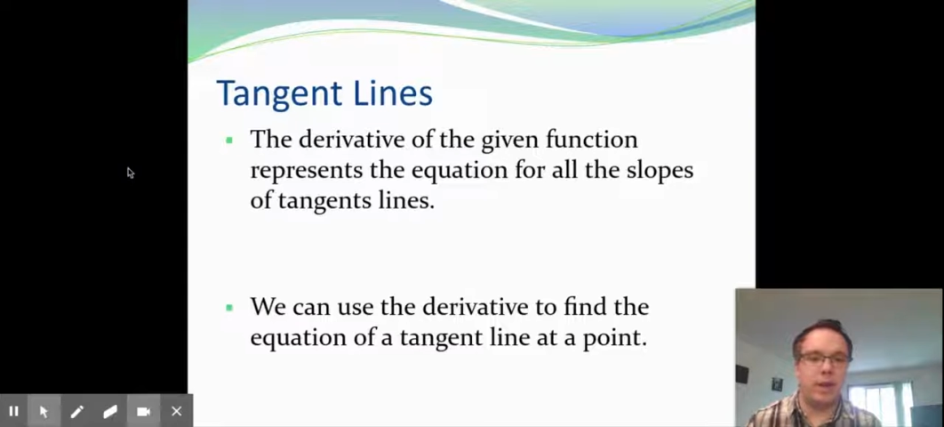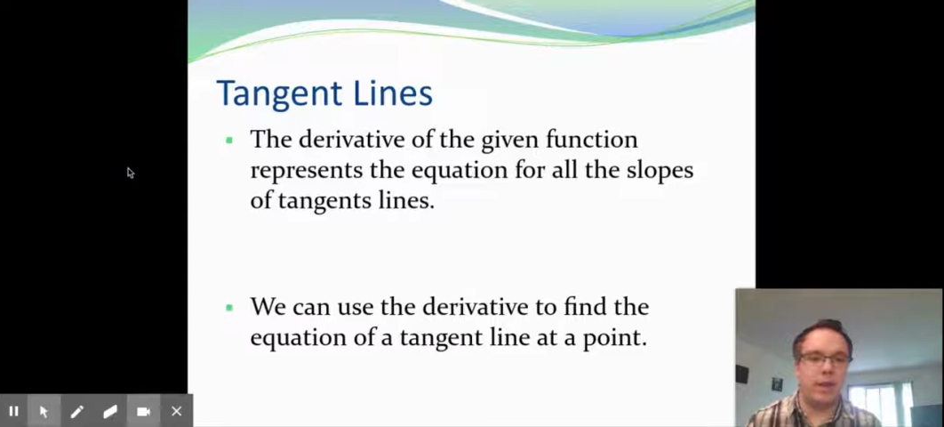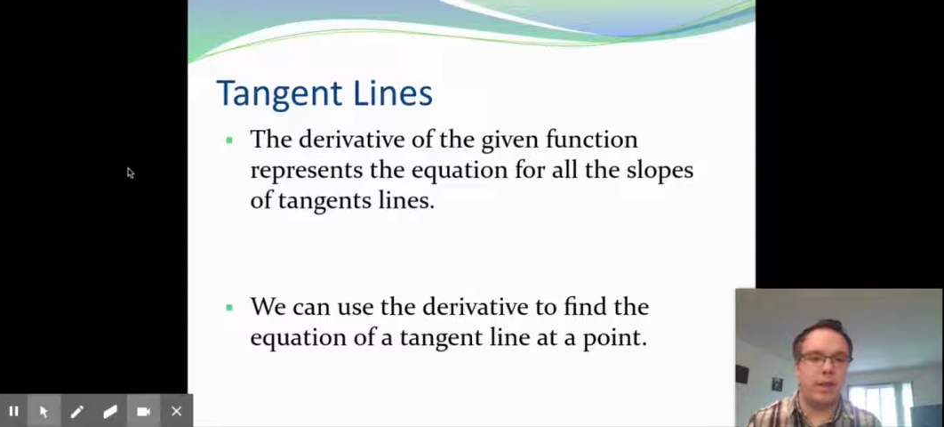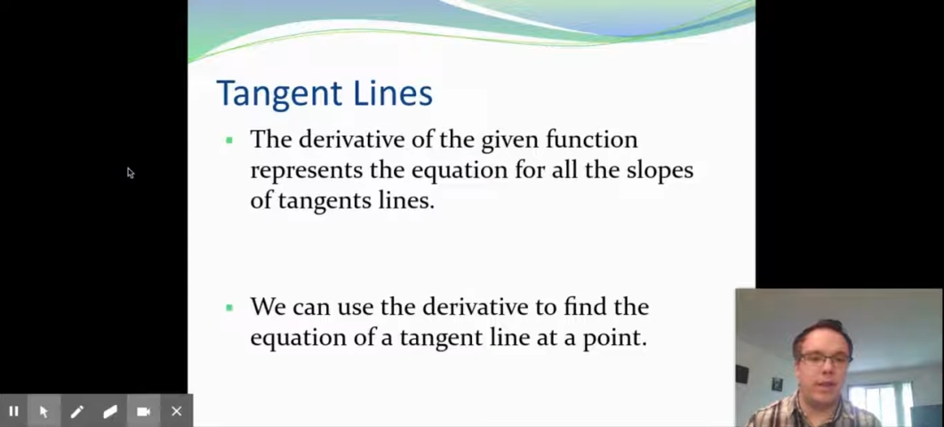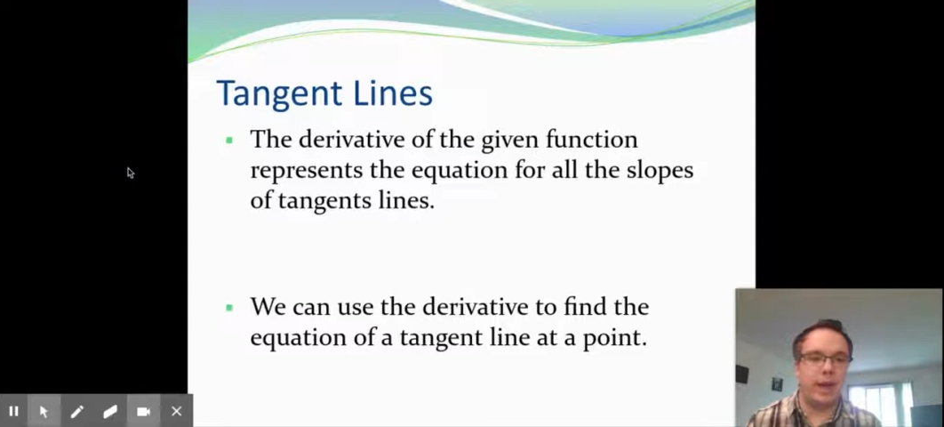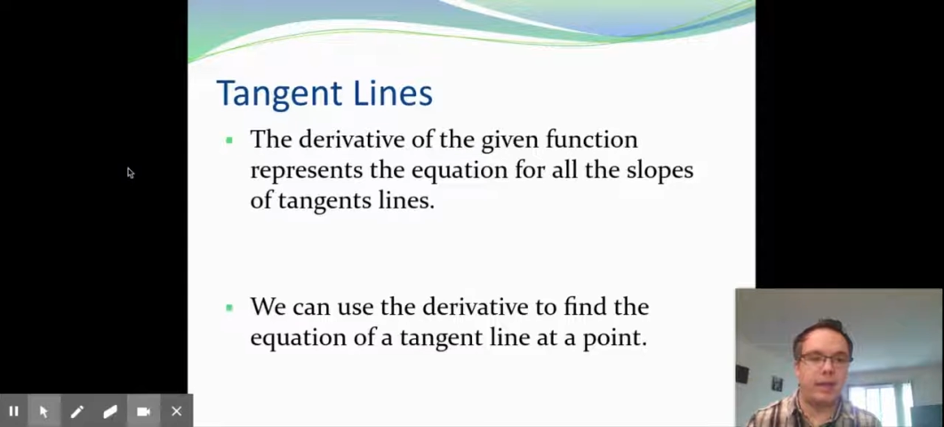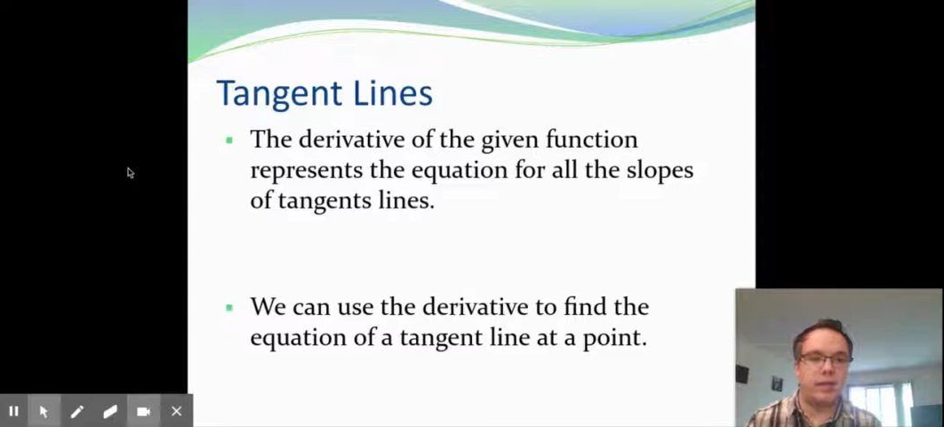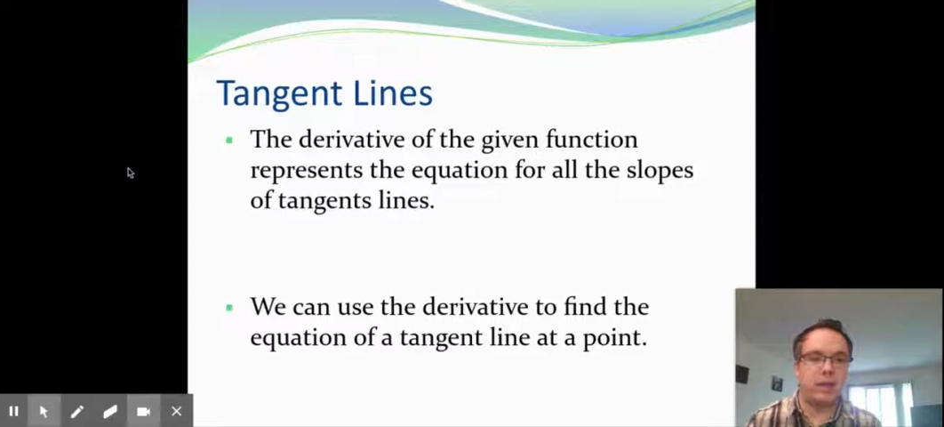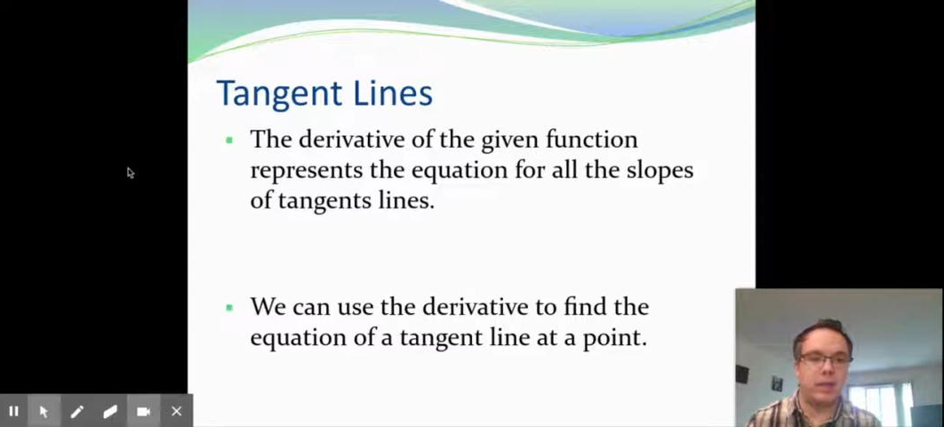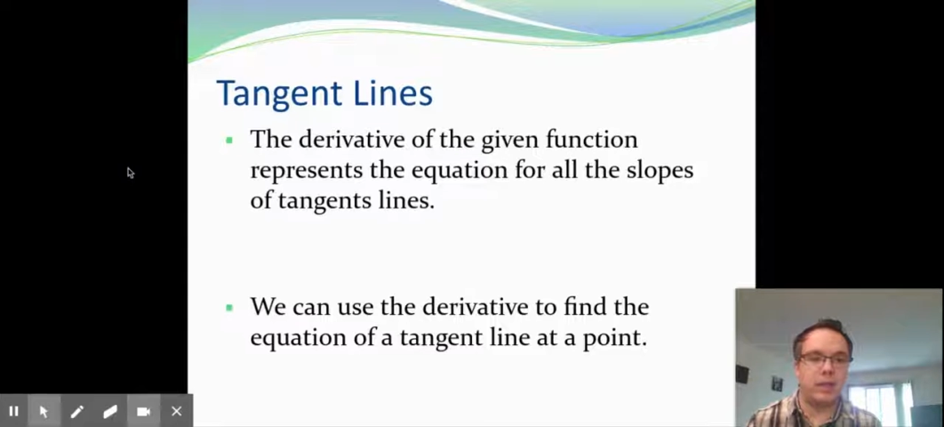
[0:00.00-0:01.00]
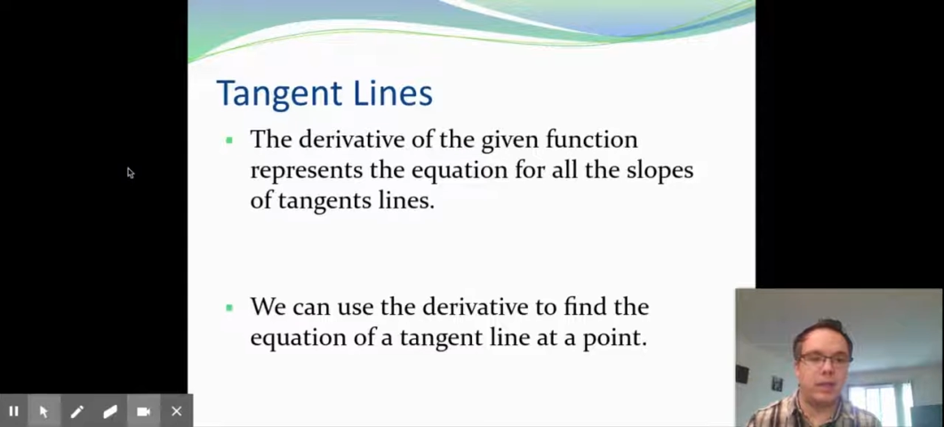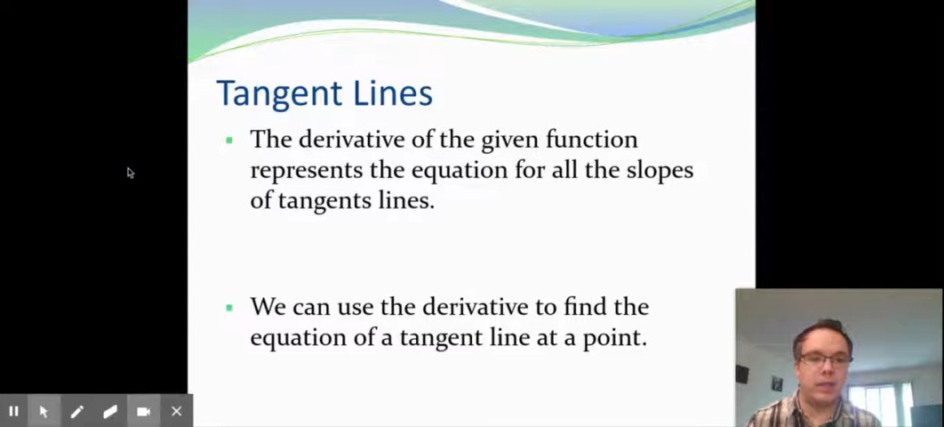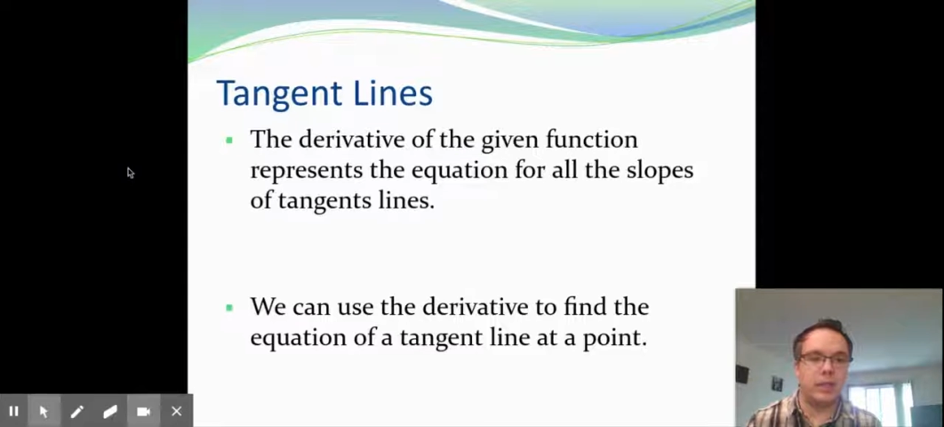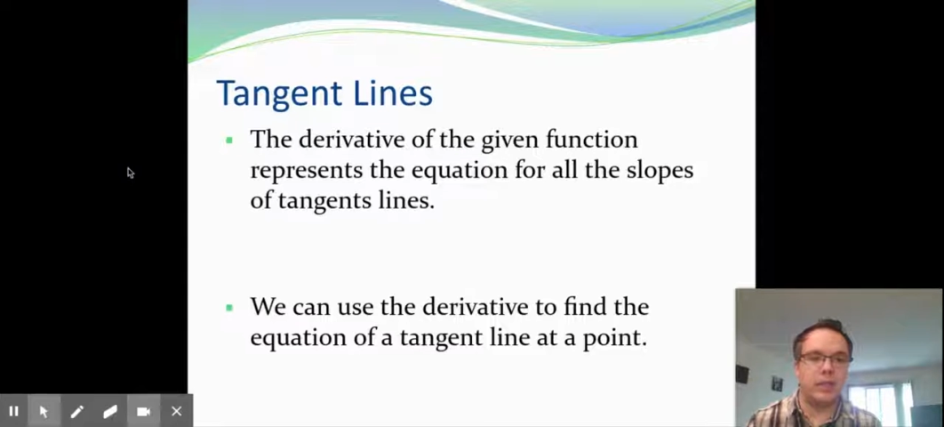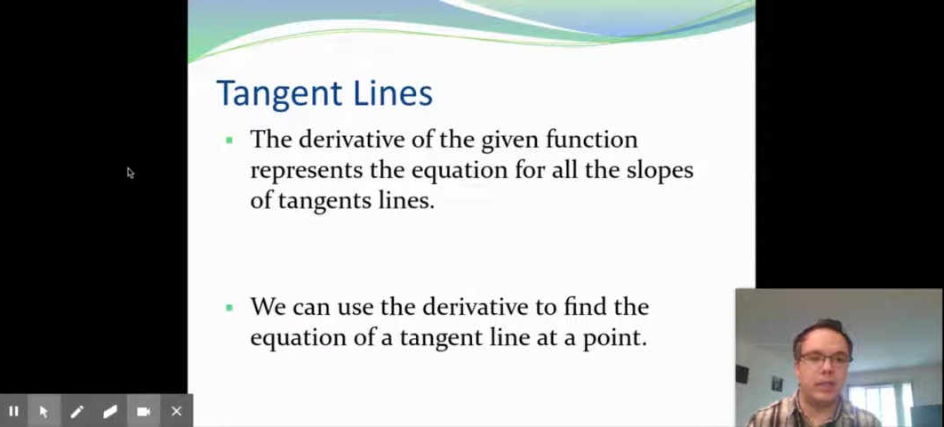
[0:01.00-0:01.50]
that is what we're
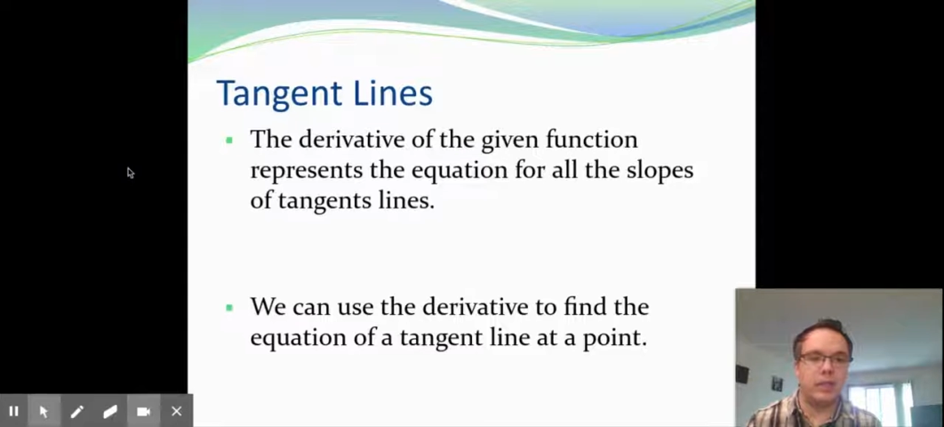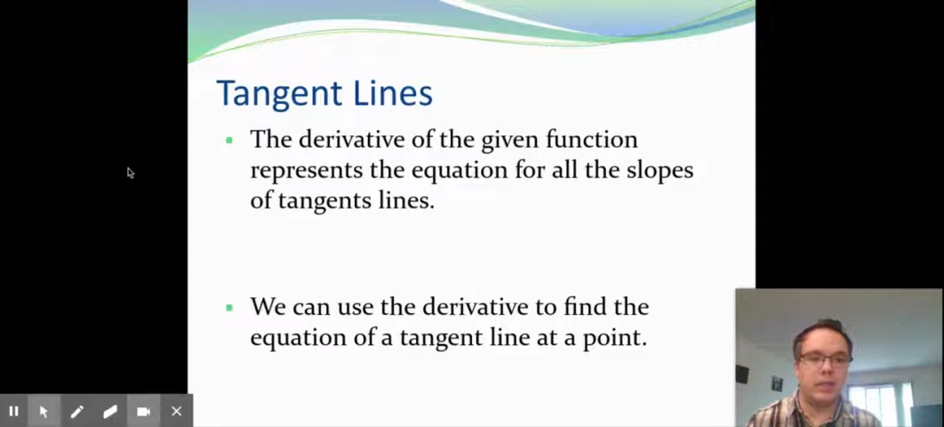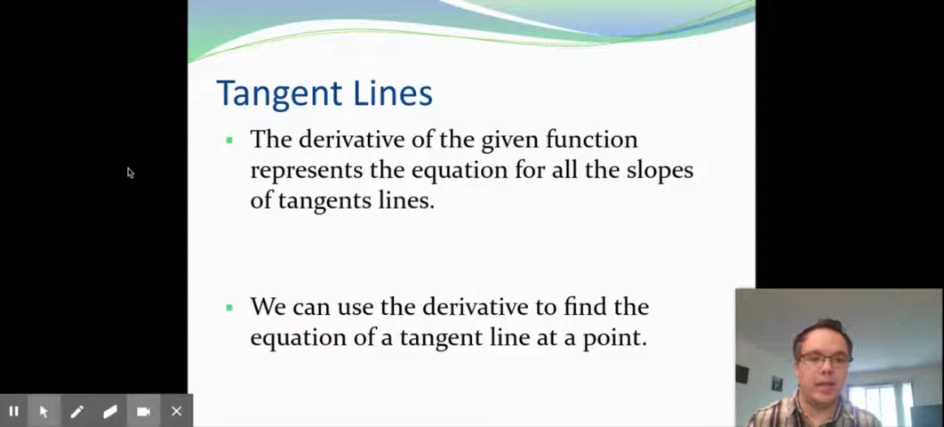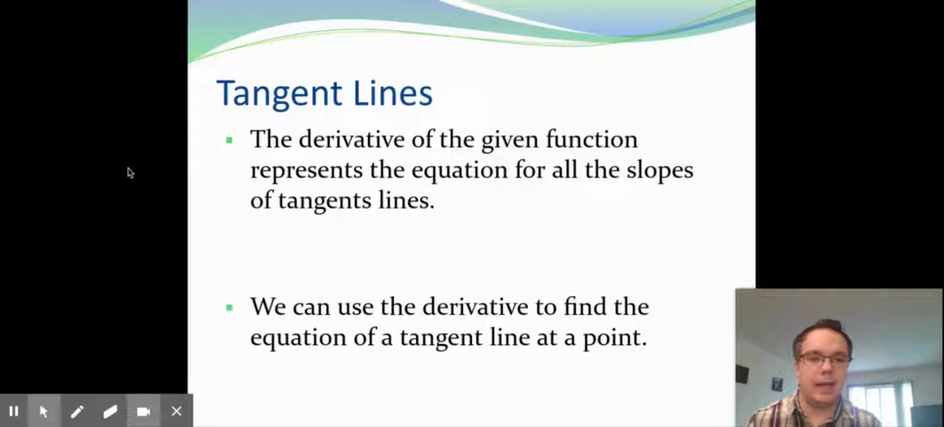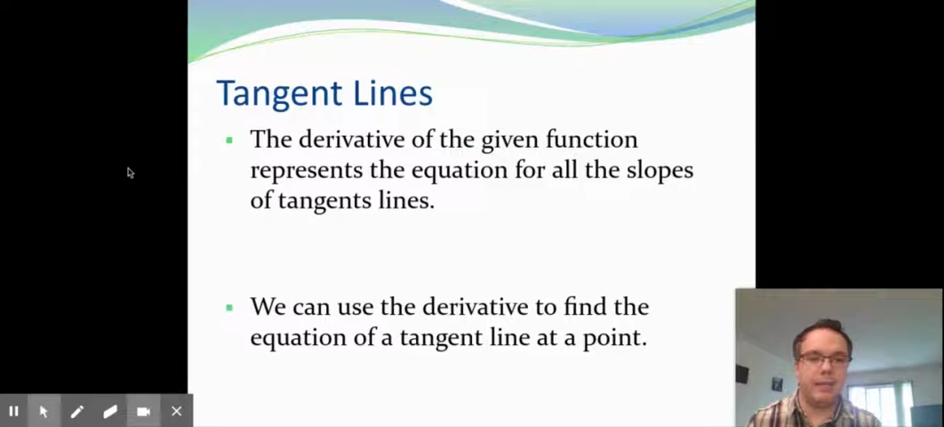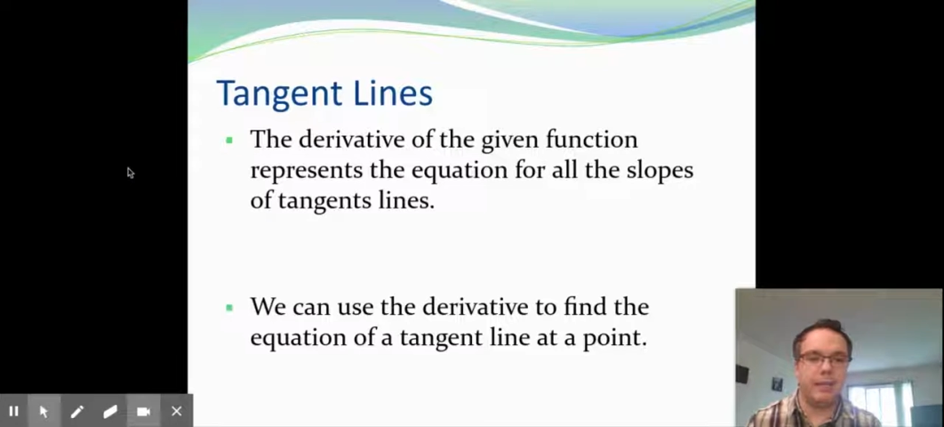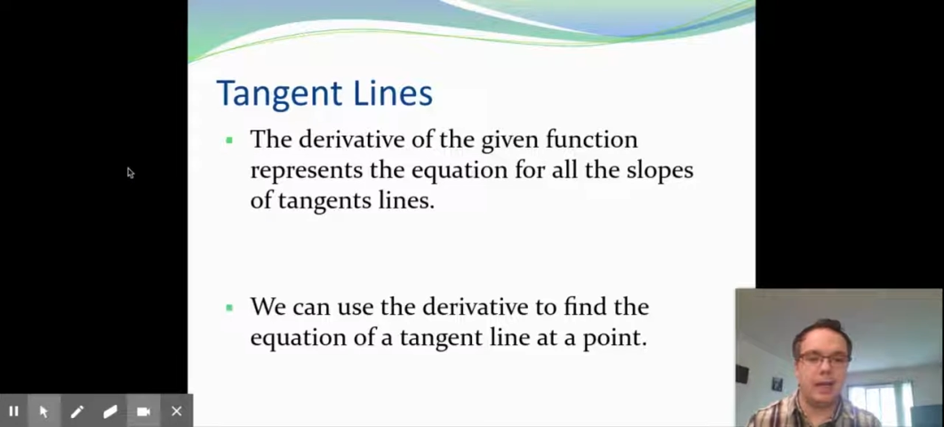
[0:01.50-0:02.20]
going to do today.